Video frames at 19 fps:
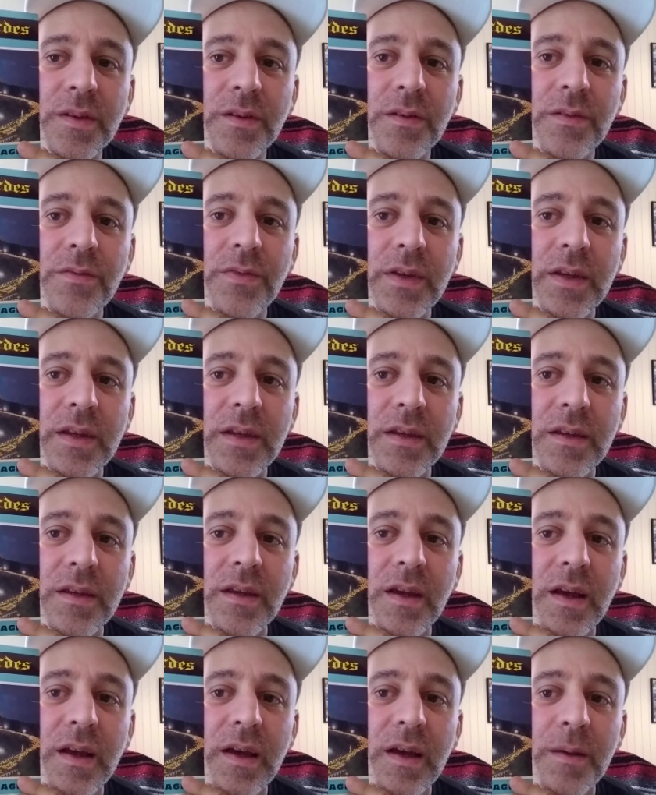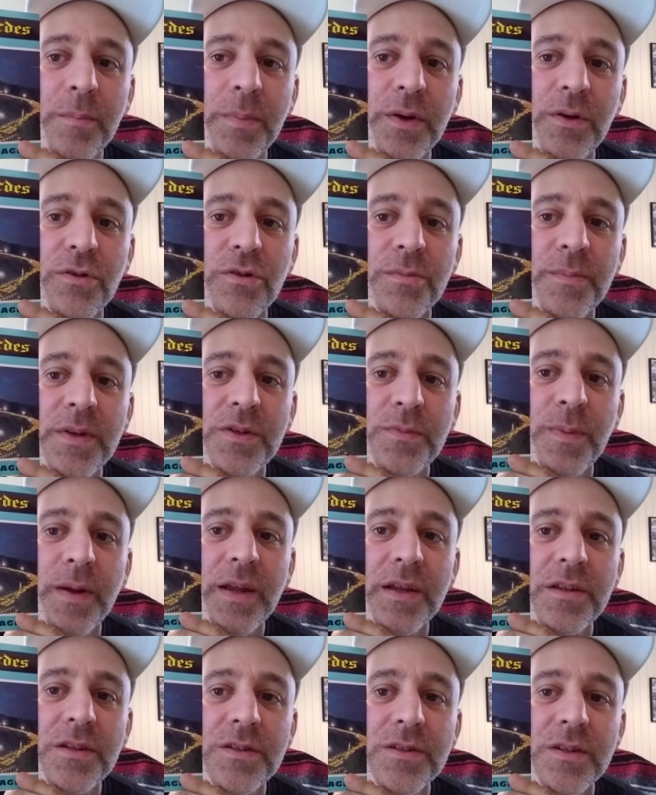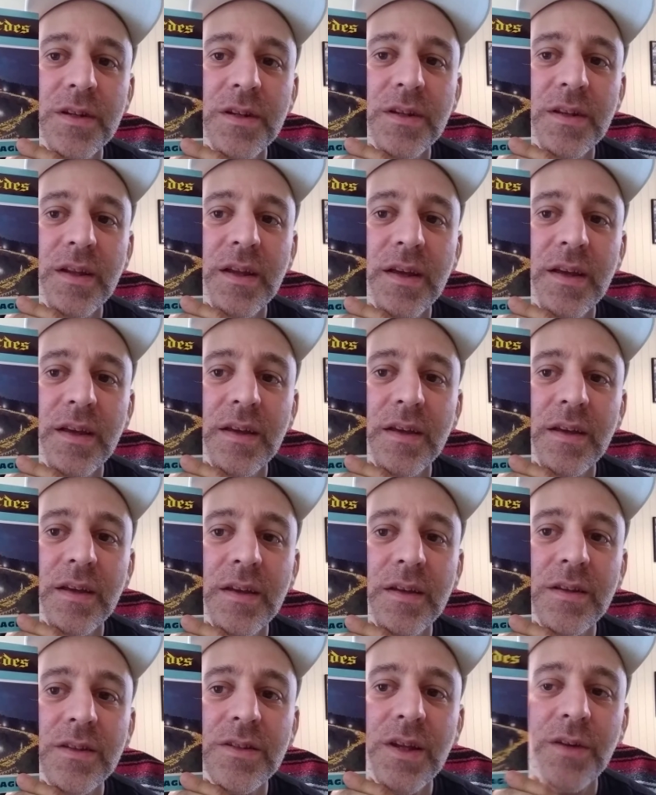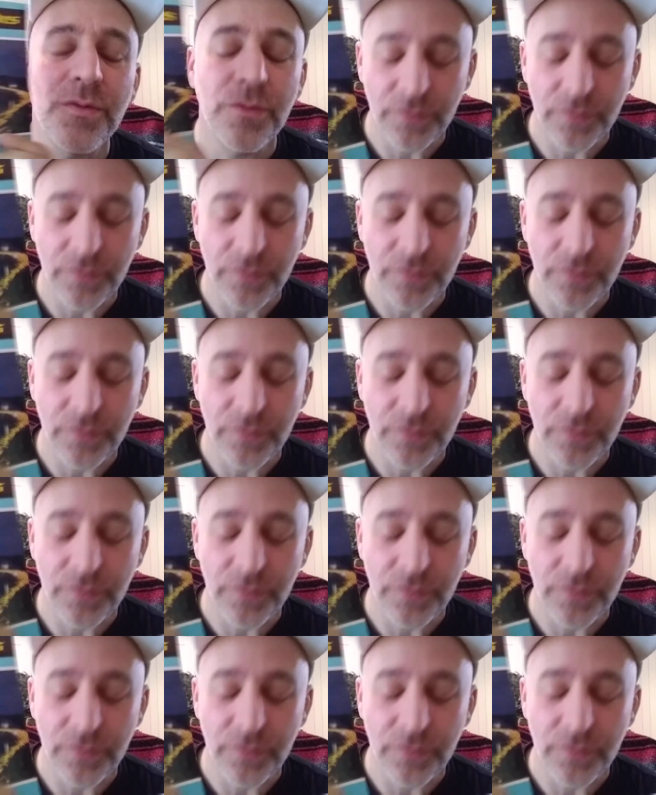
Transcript: the pilgrimage place in south of